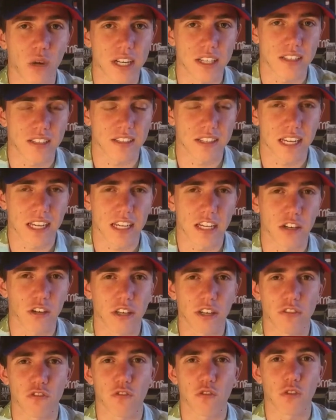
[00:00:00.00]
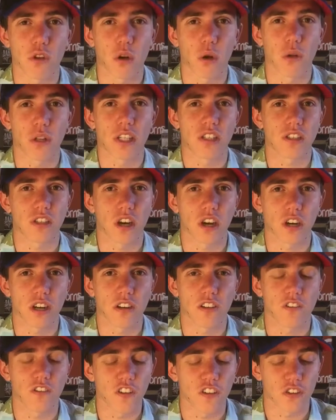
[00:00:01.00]
races that year. He only
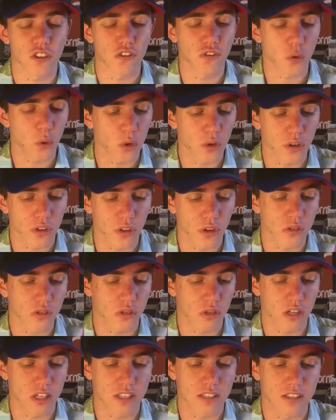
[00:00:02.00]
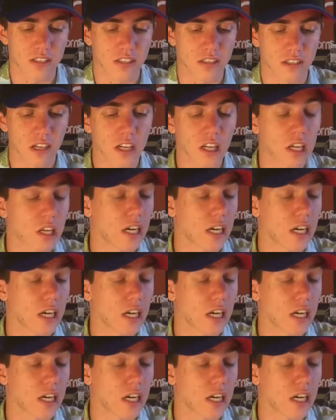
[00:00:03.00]
started 54 of those races.